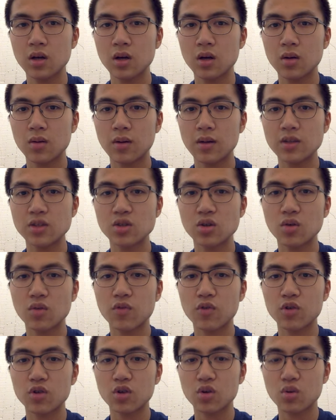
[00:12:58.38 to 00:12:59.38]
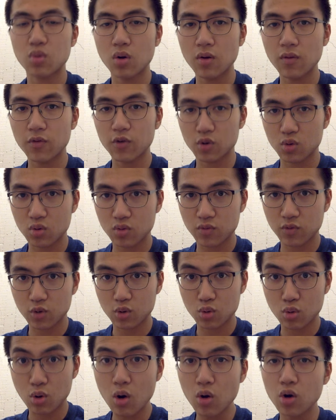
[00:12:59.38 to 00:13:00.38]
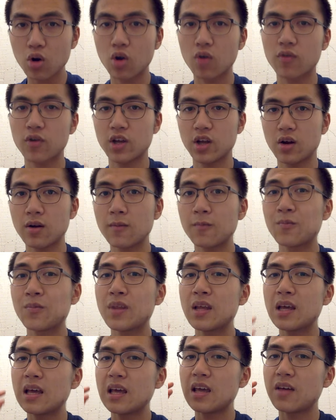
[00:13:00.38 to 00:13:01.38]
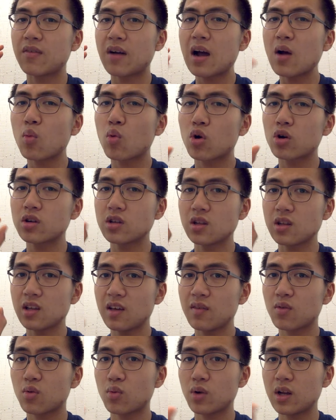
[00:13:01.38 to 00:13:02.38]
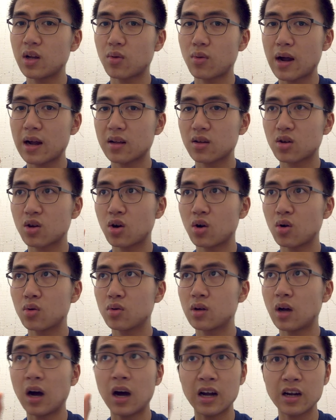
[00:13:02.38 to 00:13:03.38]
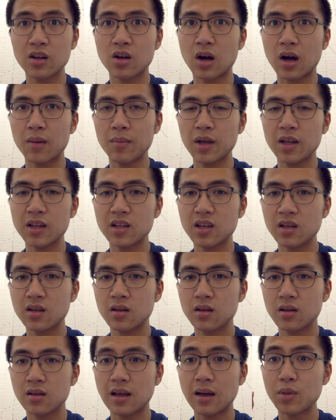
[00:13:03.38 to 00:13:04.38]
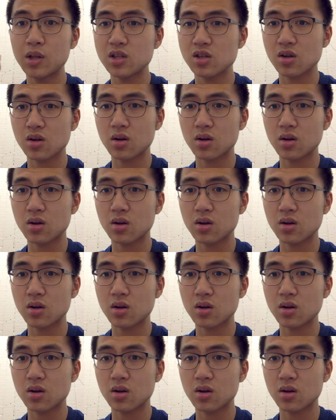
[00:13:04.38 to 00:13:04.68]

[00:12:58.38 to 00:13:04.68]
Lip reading: Right. So for Kroger over here, if I were to leave the redirect code uncommented, that means the